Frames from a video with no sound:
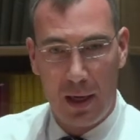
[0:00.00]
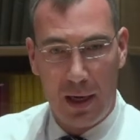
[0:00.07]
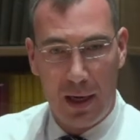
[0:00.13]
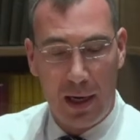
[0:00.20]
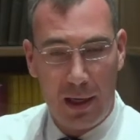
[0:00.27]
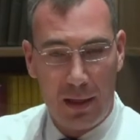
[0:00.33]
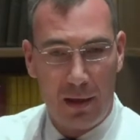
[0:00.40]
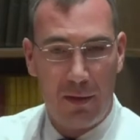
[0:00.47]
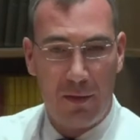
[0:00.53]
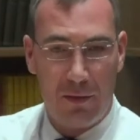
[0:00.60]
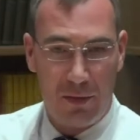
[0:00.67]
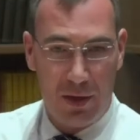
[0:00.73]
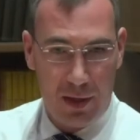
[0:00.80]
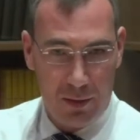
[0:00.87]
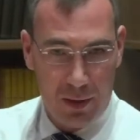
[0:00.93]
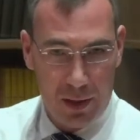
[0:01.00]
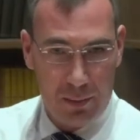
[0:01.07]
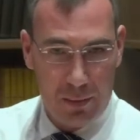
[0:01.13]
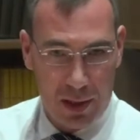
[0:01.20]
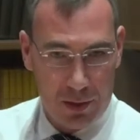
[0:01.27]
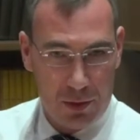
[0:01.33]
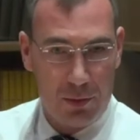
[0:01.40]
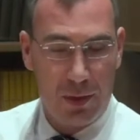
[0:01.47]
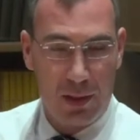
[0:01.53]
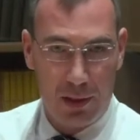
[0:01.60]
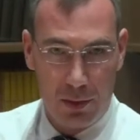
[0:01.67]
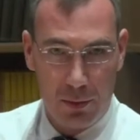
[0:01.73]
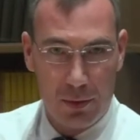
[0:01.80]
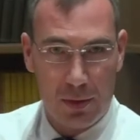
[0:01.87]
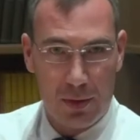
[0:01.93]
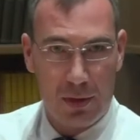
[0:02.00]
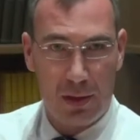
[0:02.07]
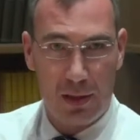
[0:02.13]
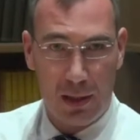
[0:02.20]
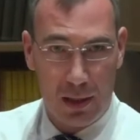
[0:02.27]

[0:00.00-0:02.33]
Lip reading: had a very much reduced